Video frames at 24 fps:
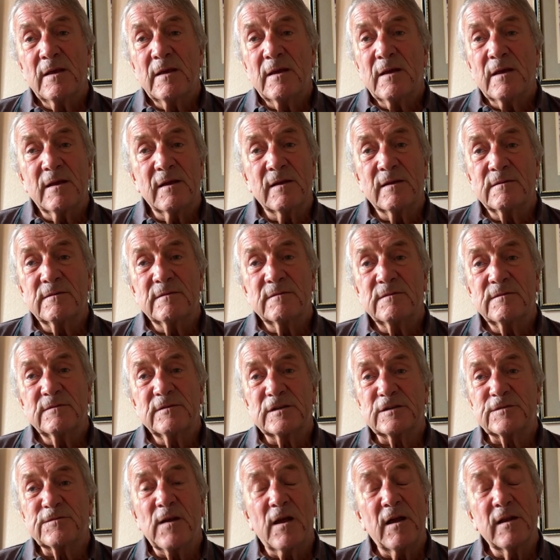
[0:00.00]
And
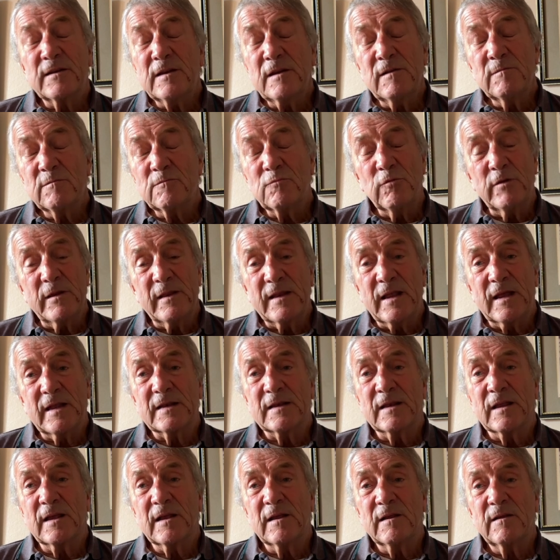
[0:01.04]
just, I didn't win that
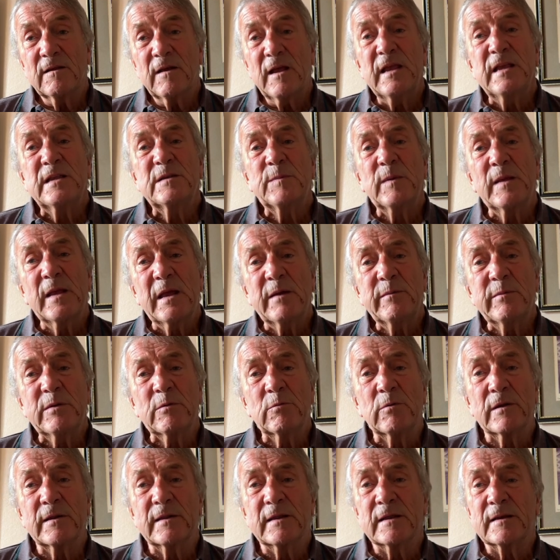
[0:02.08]
day. Easby Abbey
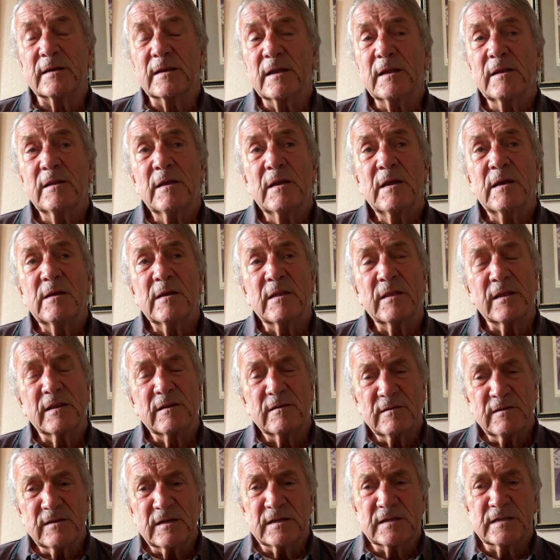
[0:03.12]
won that day. The,
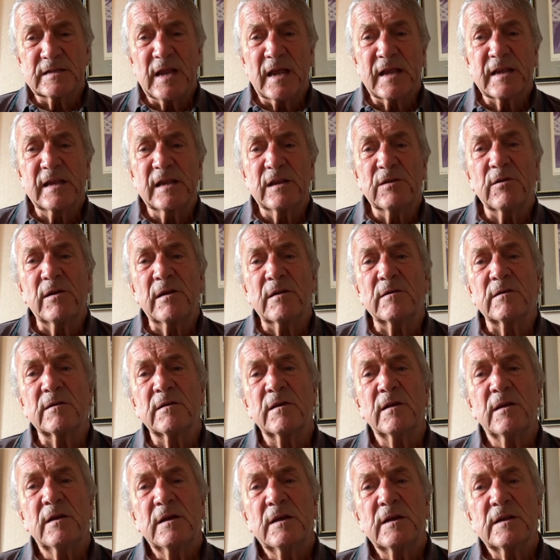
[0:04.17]
the tacky ground
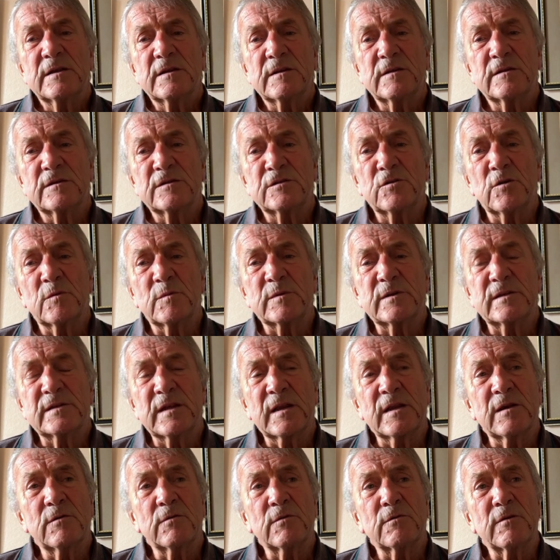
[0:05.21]
stopped
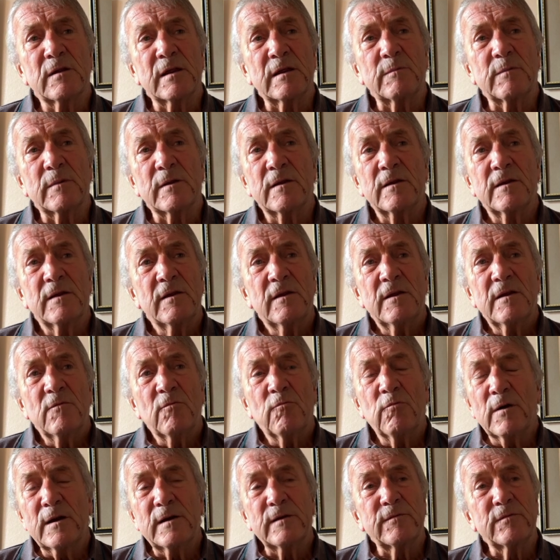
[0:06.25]
Seagull Creek, but
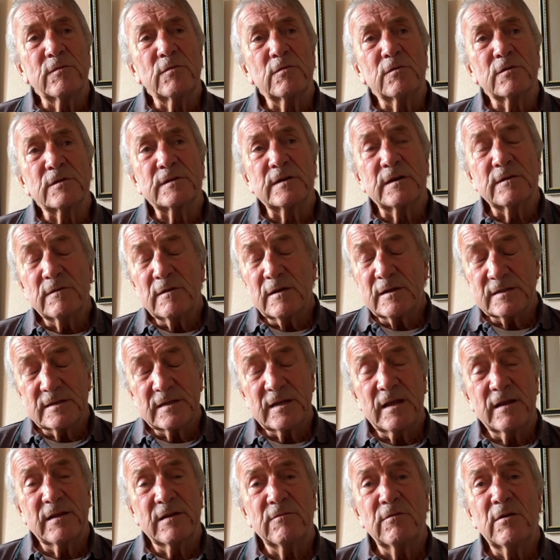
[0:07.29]
wonderful horse. And I
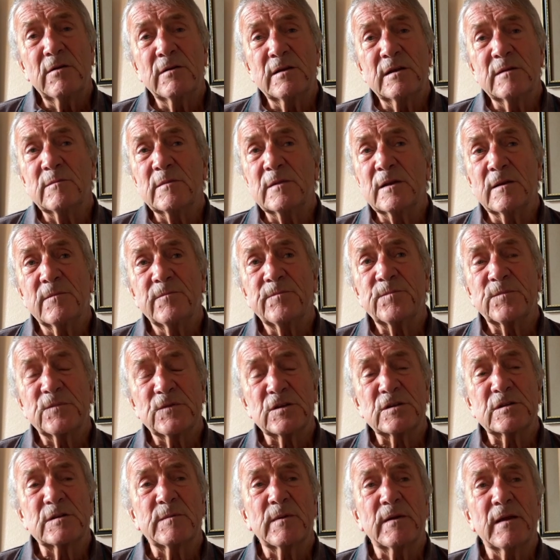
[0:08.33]
say I rode him
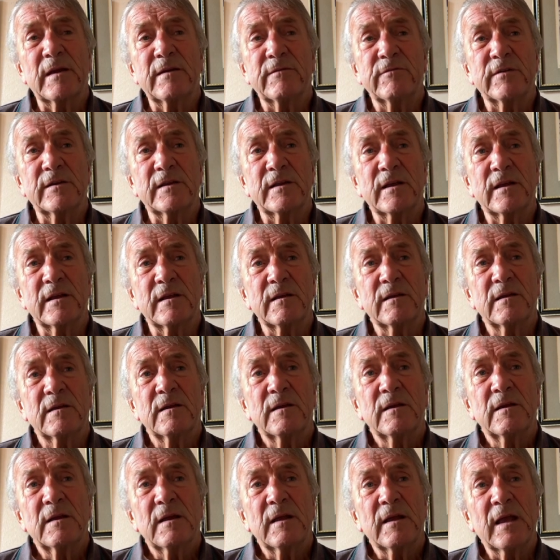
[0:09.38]
just about every day
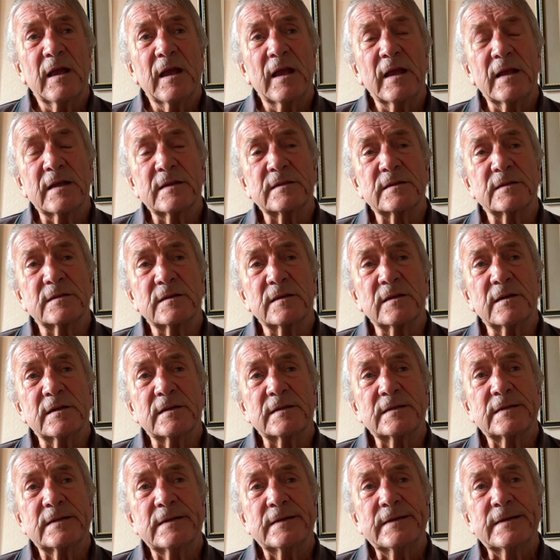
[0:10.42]
at
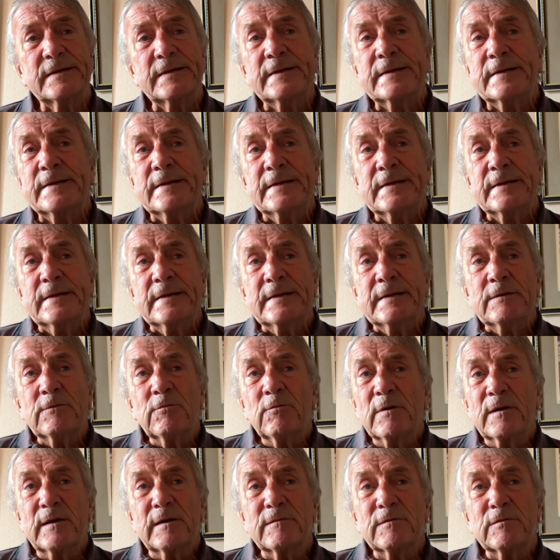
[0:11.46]
exercise.
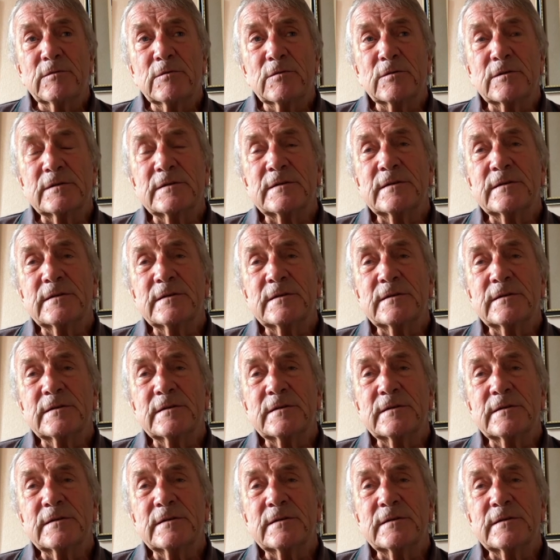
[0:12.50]
Wonderful horse.